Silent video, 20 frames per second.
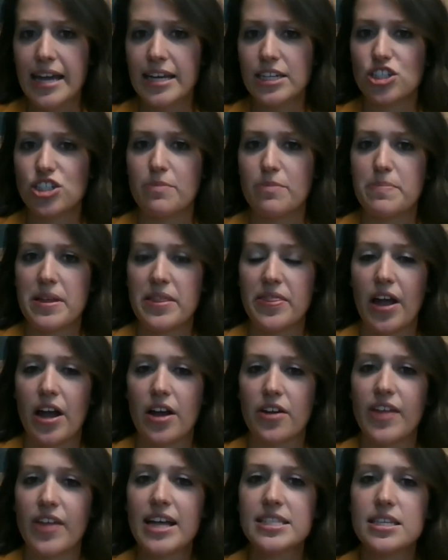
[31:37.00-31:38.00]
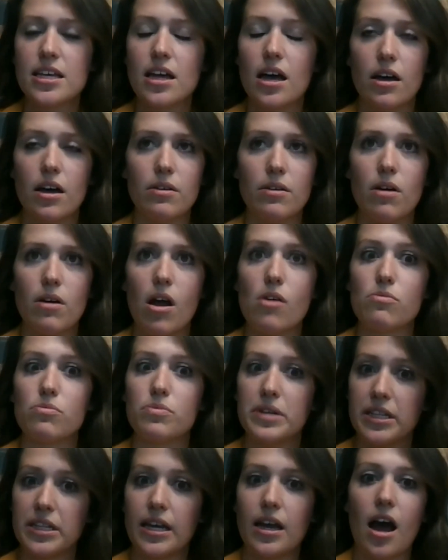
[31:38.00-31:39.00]
can jump in there. That's a
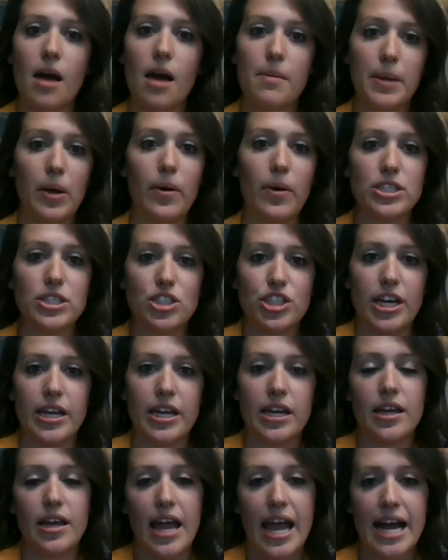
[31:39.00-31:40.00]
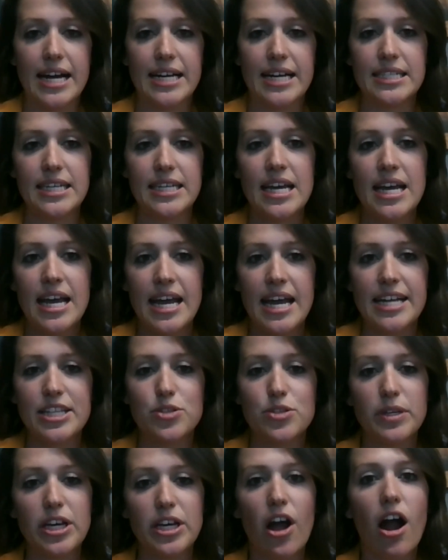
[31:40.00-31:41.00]
really common question, and it's
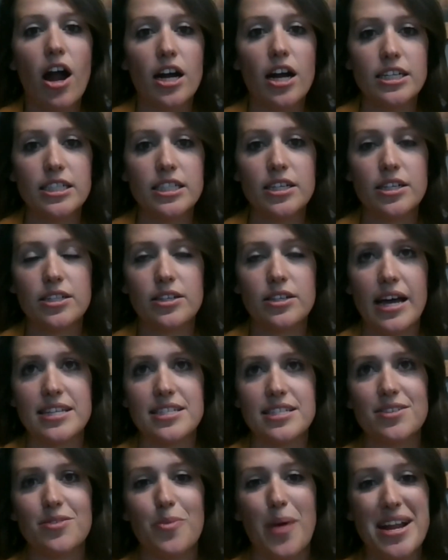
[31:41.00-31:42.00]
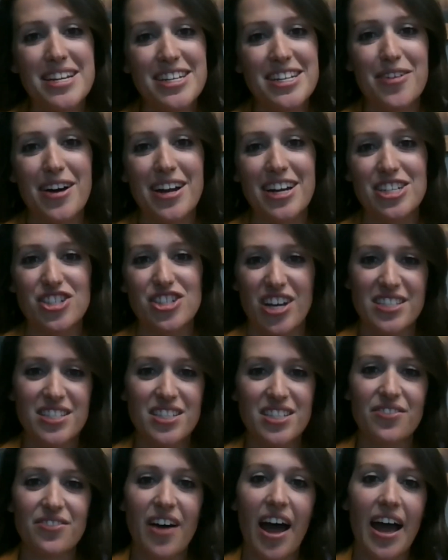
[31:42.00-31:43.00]
really hard when you want to
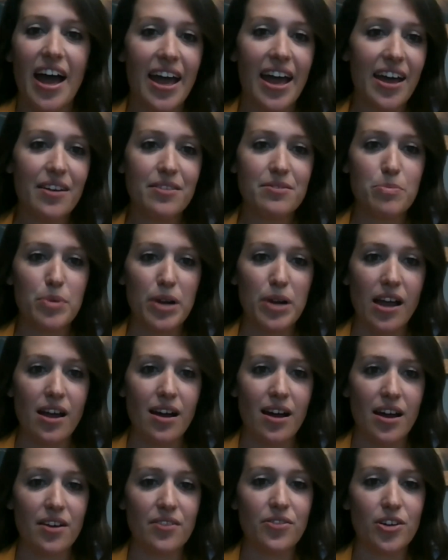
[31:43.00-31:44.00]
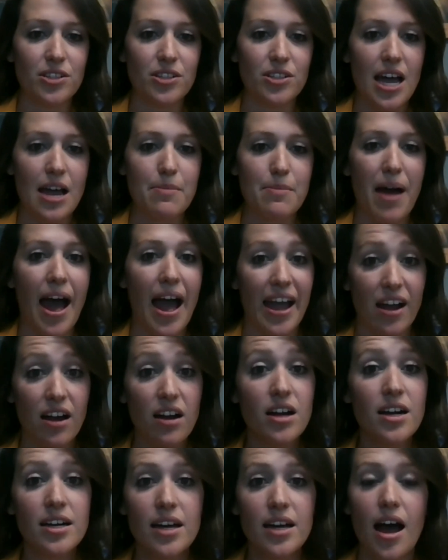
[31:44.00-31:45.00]
justify bringing on a full-time
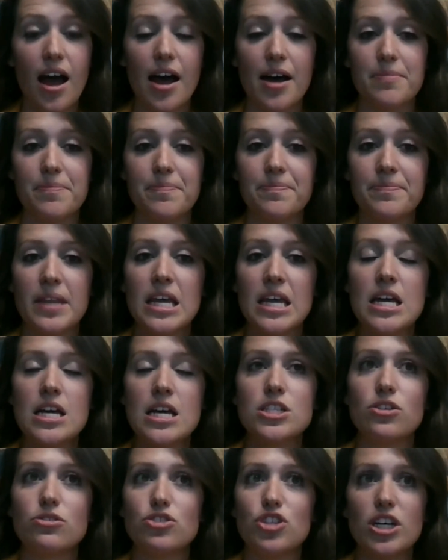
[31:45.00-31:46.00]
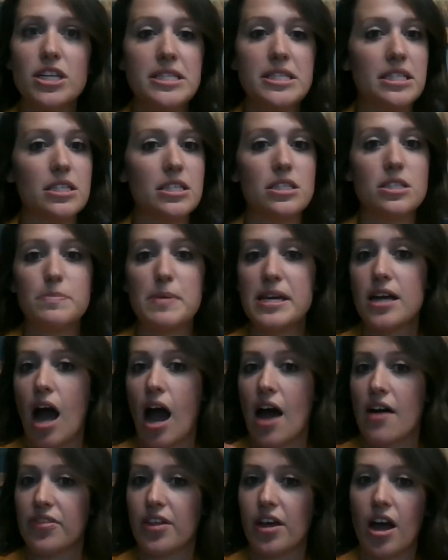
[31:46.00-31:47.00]
hire. So just speaking
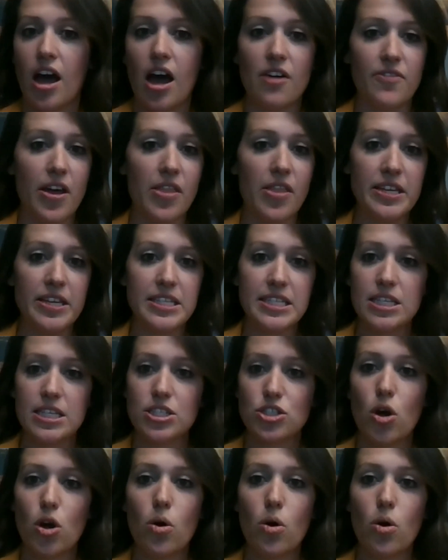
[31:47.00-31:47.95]
off the cuff, and this is